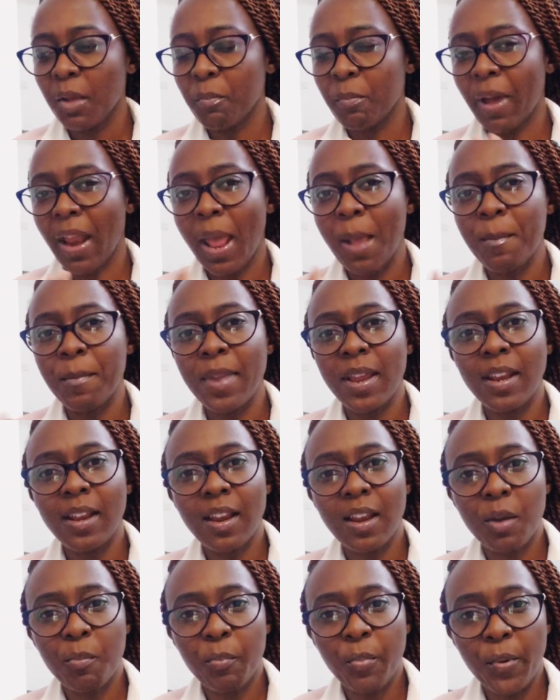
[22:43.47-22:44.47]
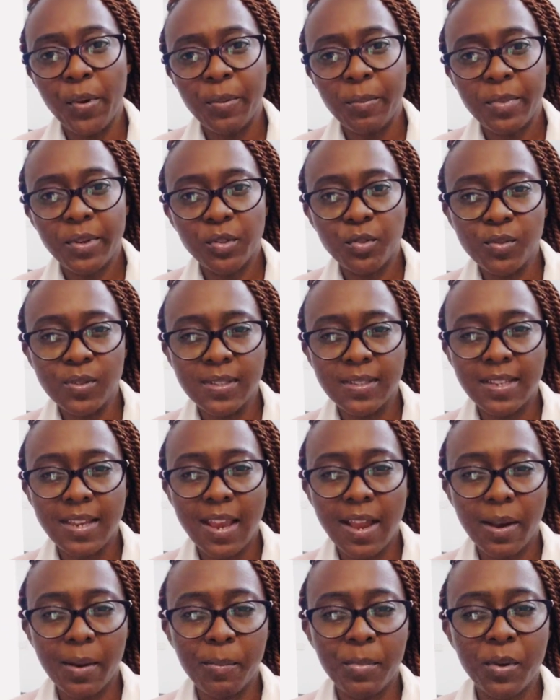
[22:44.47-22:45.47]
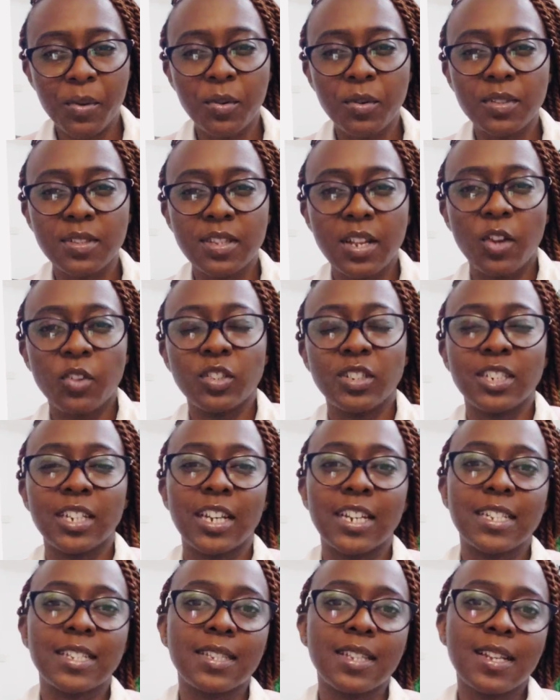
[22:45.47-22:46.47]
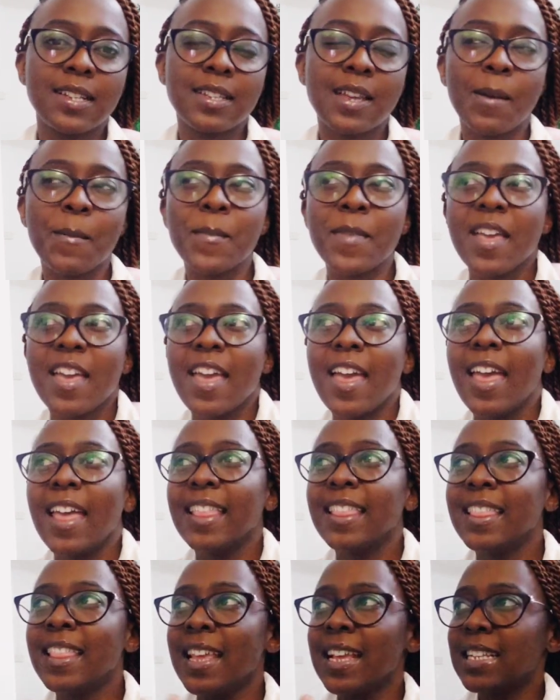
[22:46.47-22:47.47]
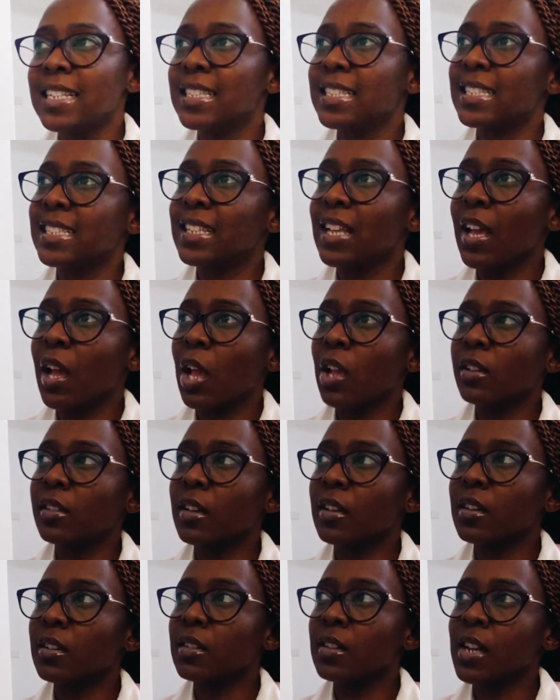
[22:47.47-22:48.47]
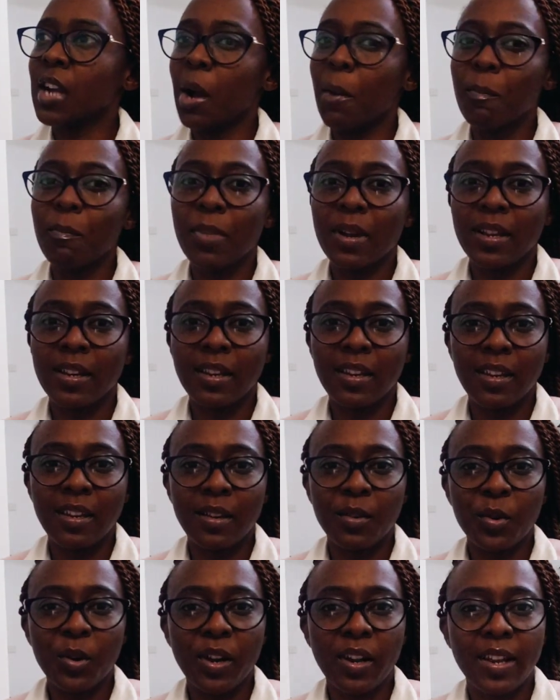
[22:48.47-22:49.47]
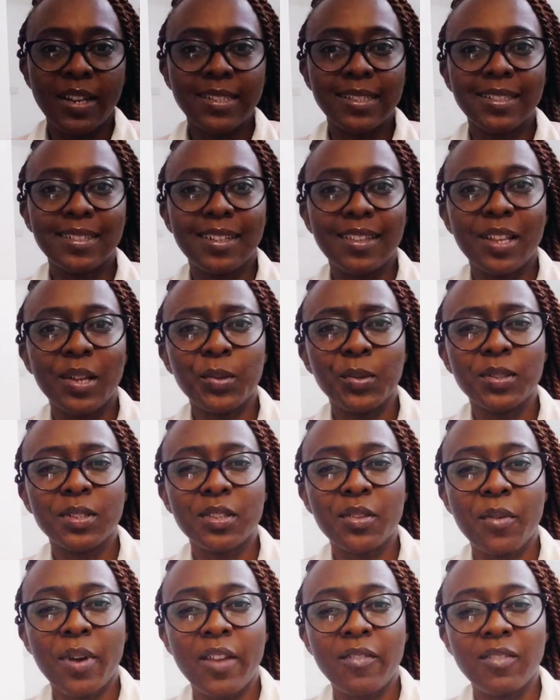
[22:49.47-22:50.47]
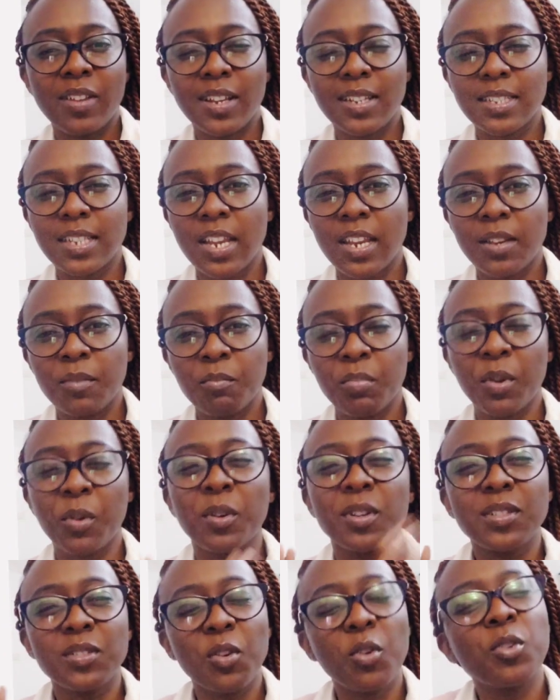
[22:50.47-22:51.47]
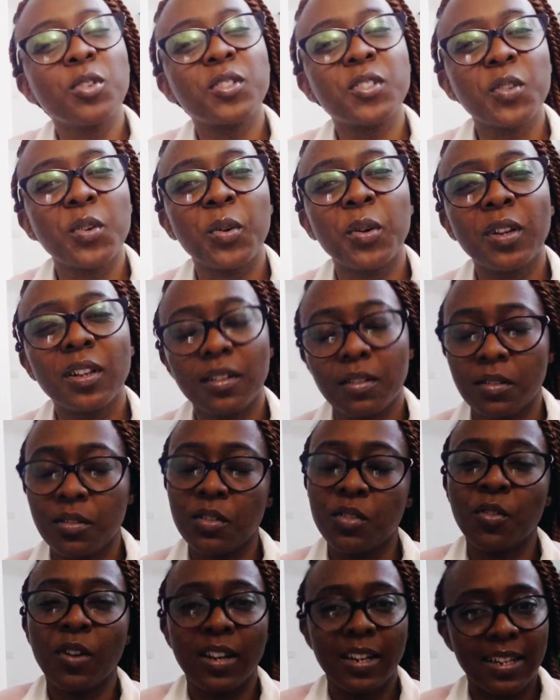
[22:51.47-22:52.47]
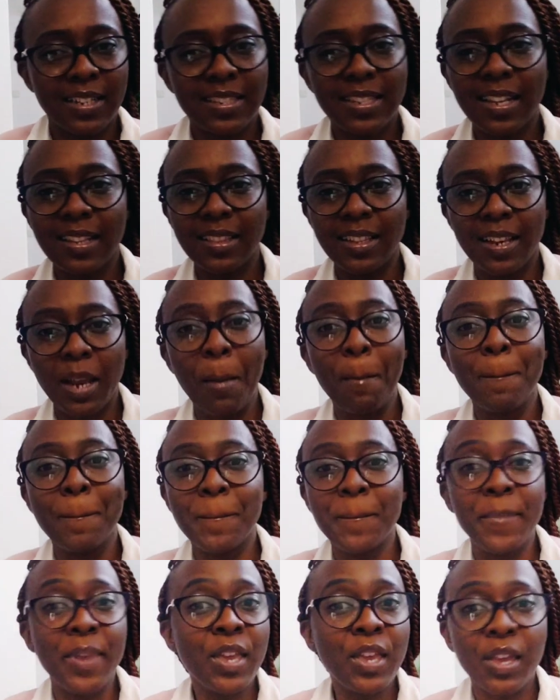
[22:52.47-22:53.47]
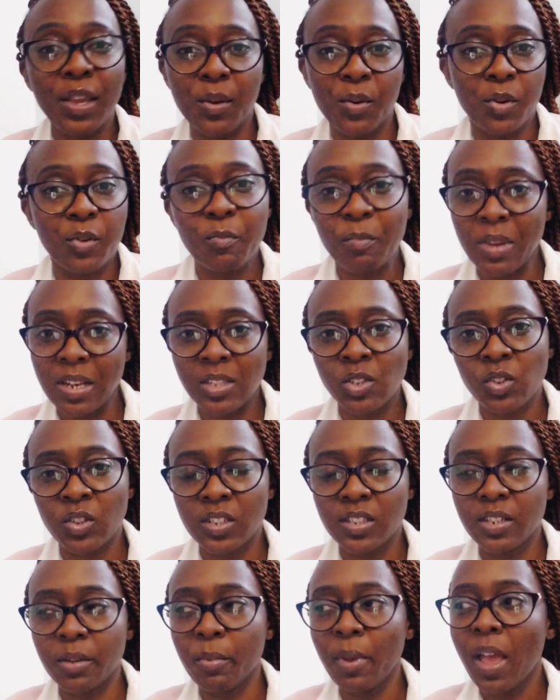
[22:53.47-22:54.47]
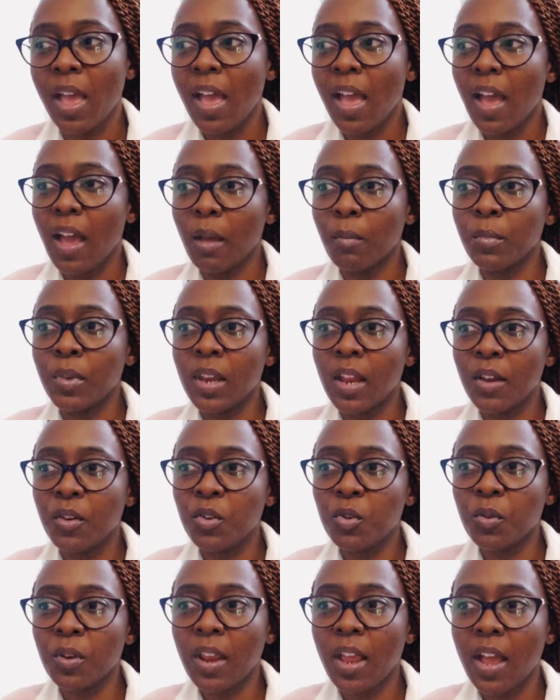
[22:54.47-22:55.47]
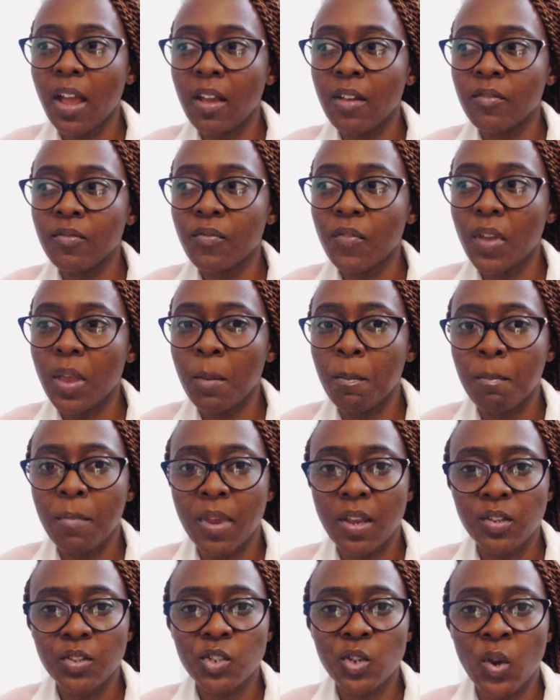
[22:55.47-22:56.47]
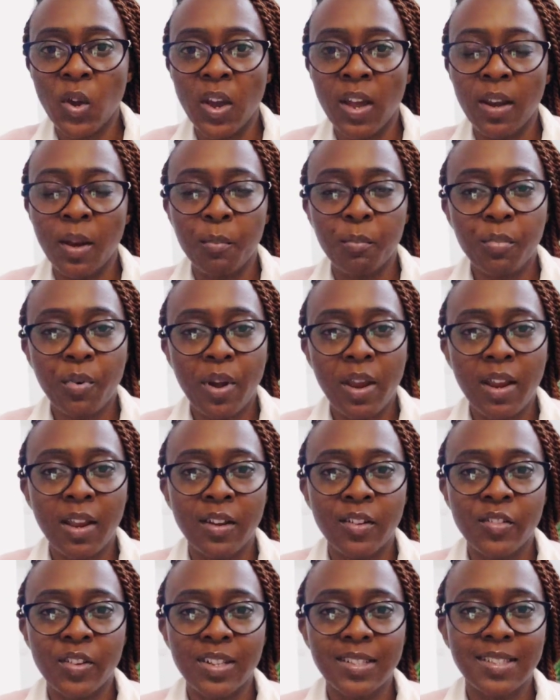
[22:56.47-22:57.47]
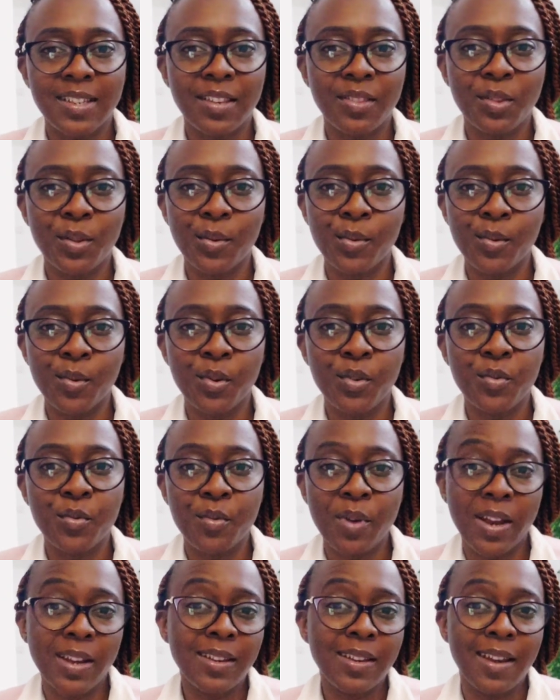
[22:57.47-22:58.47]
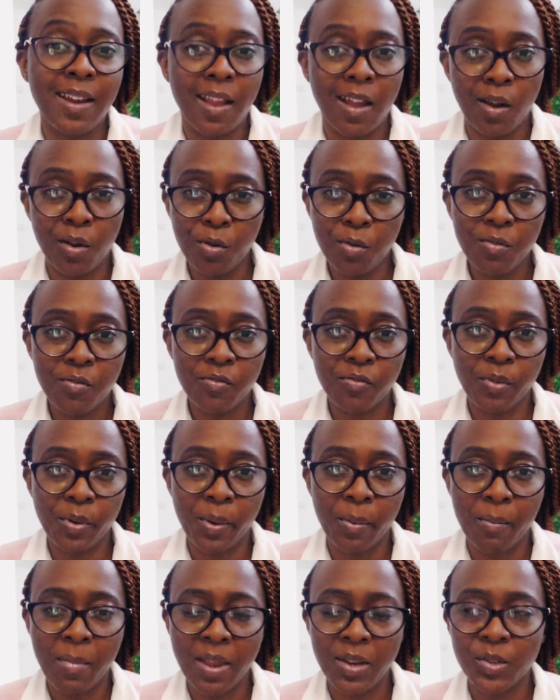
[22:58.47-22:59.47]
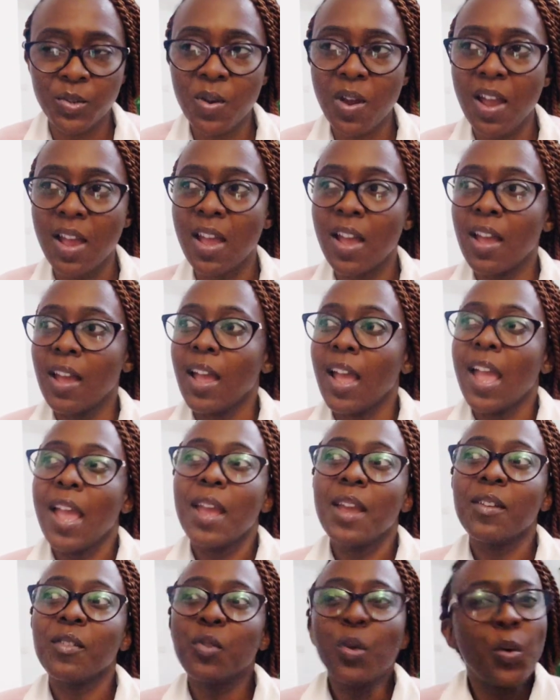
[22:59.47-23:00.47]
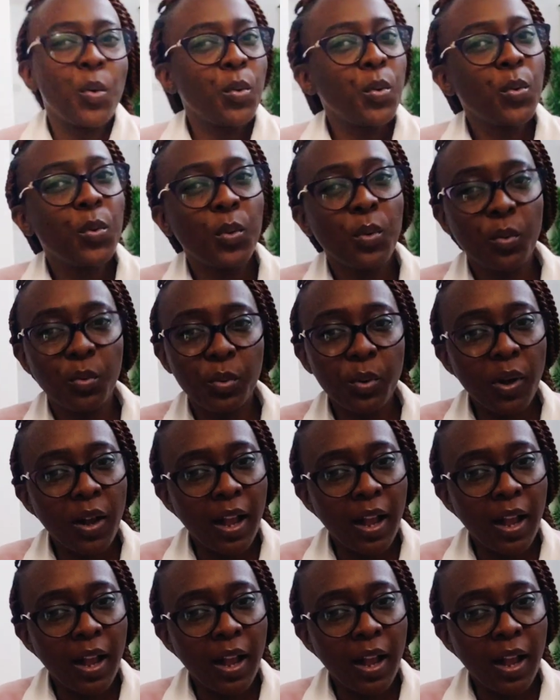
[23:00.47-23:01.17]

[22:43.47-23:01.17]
but I made an appointment to see her because now she had set up this company, organization that was thriving. I said, because also you understand that I'm big on mentorship. I mean, I don't have a mentor and I'm praying and trusting the Lord right now for a mentor who will